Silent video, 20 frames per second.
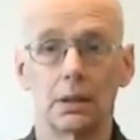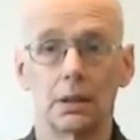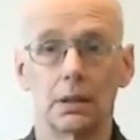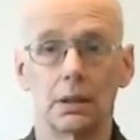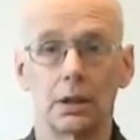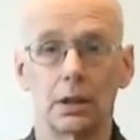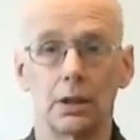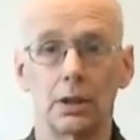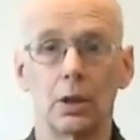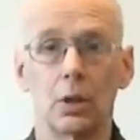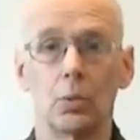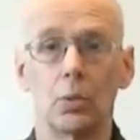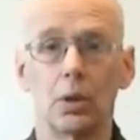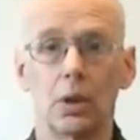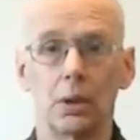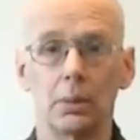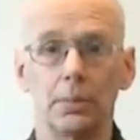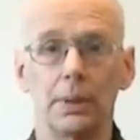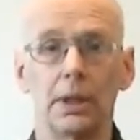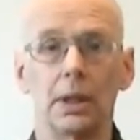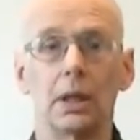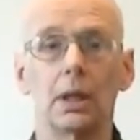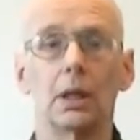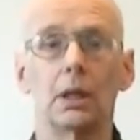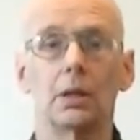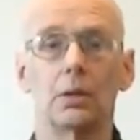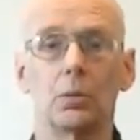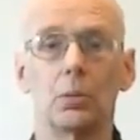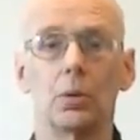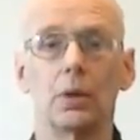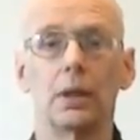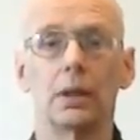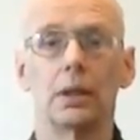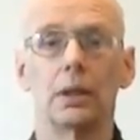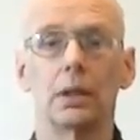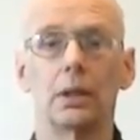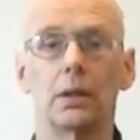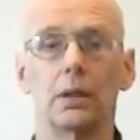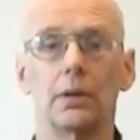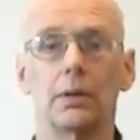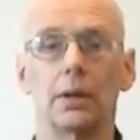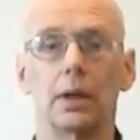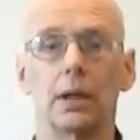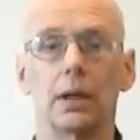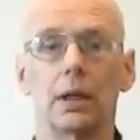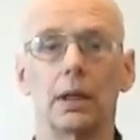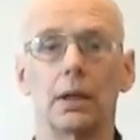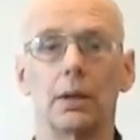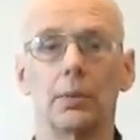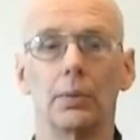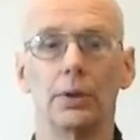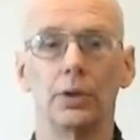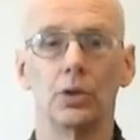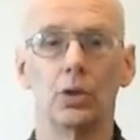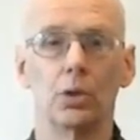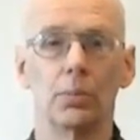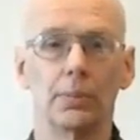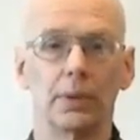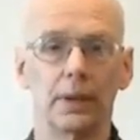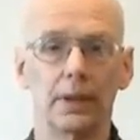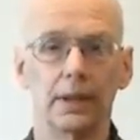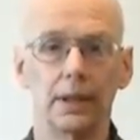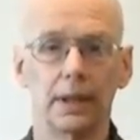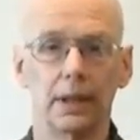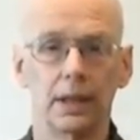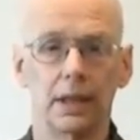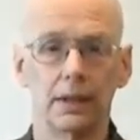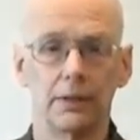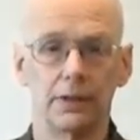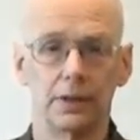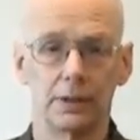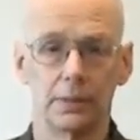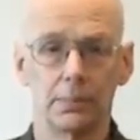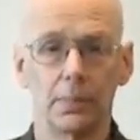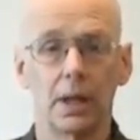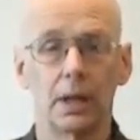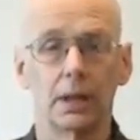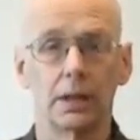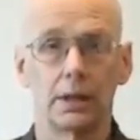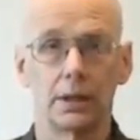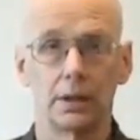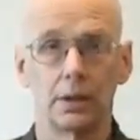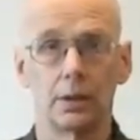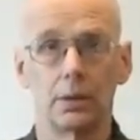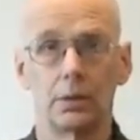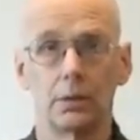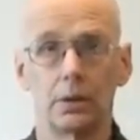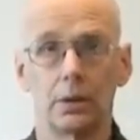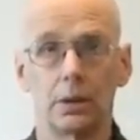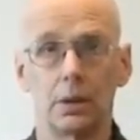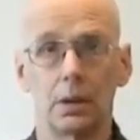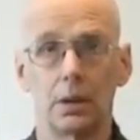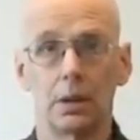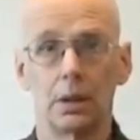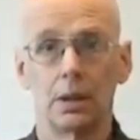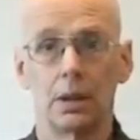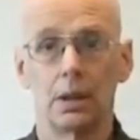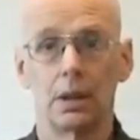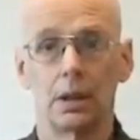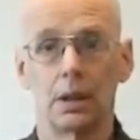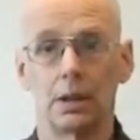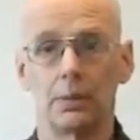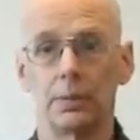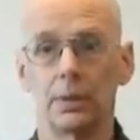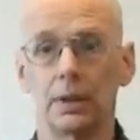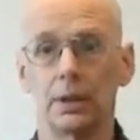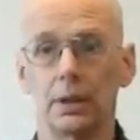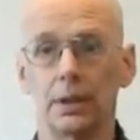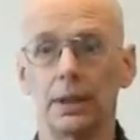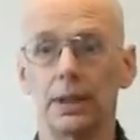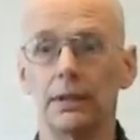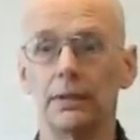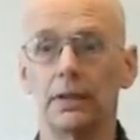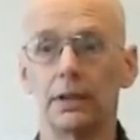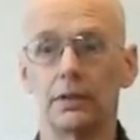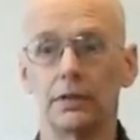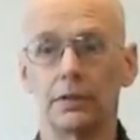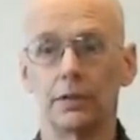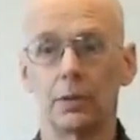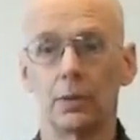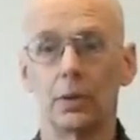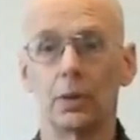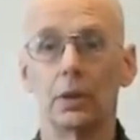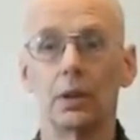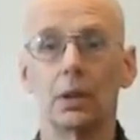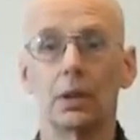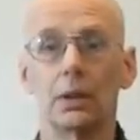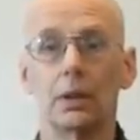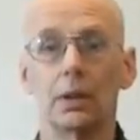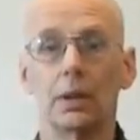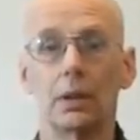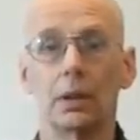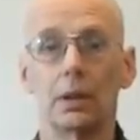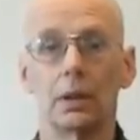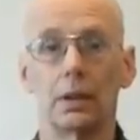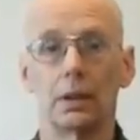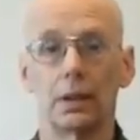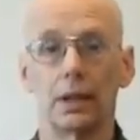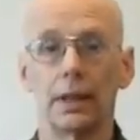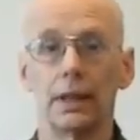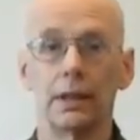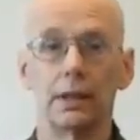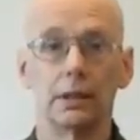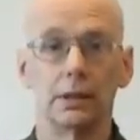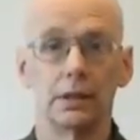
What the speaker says: can go well beyond what we normally think of as Makyo, and I'd rather leave it for later